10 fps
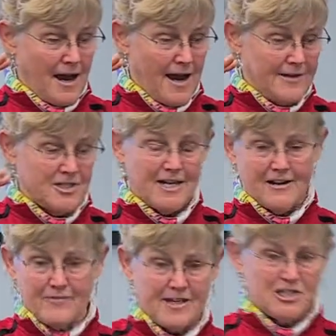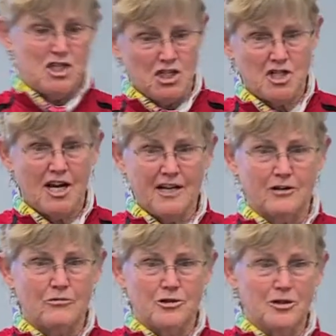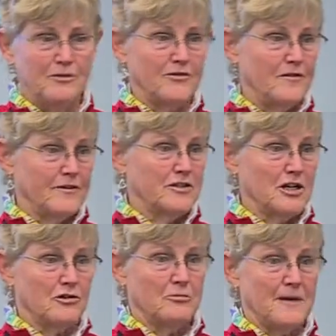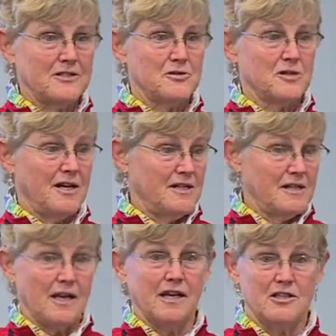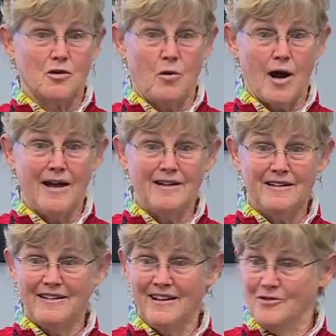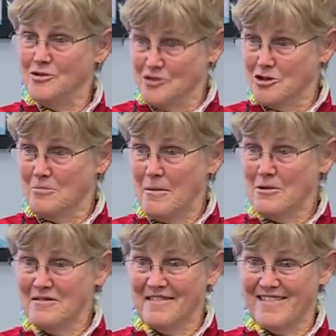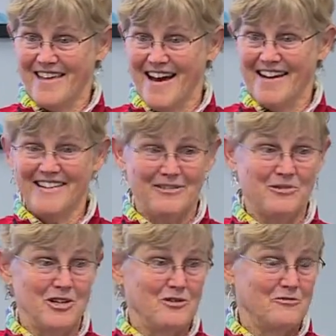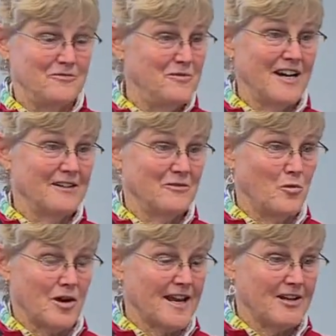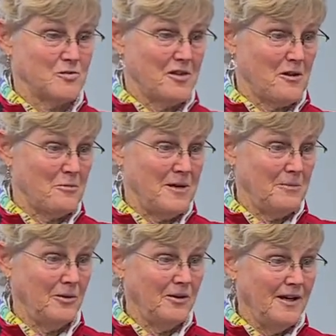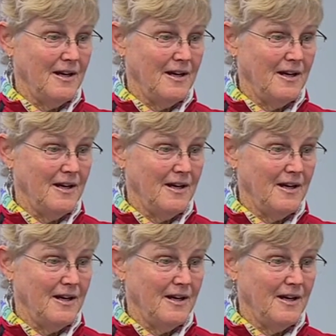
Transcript: Instead of the chit-chat in a room, if you've ever done group exercise, it gets quiet. Do you remember that when you've done workouts with other people?